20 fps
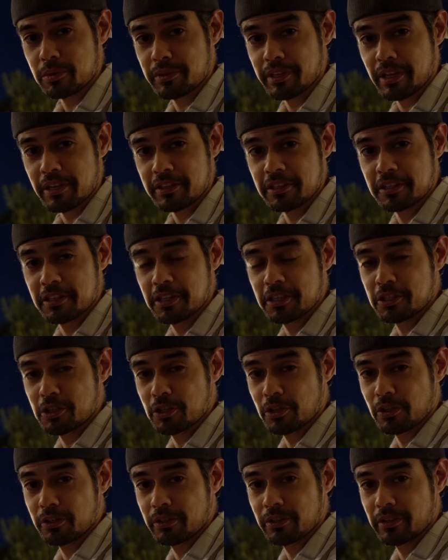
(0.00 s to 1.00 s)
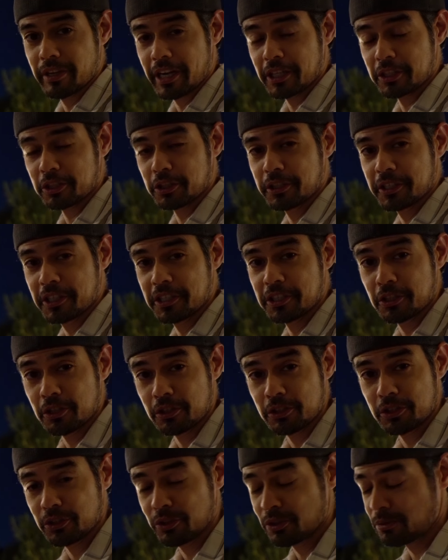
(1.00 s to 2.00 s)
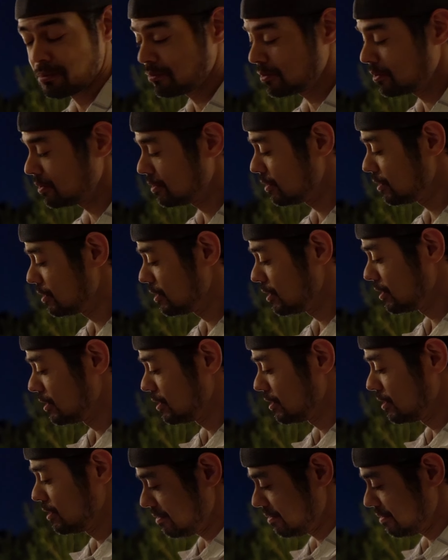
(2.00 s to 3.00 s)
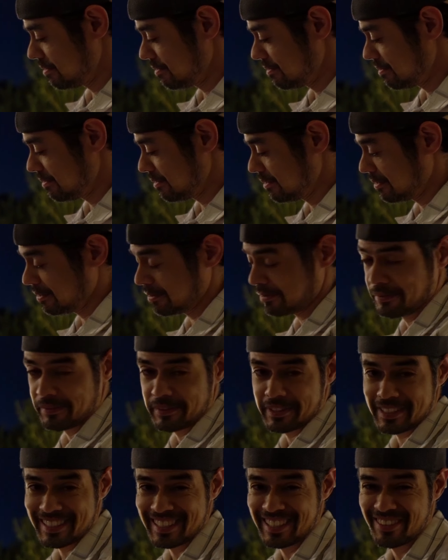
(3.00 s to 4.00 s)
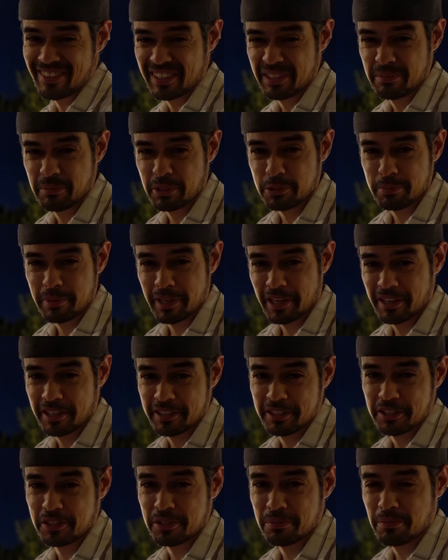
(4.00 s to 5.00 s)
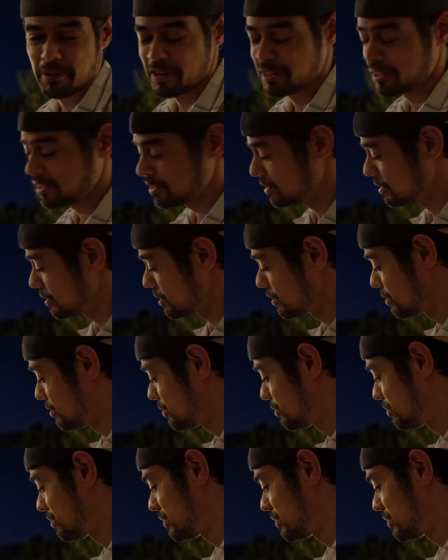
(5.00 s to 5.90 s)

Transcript: without the extra digital zoom, it's not really much better. It's just smaller. So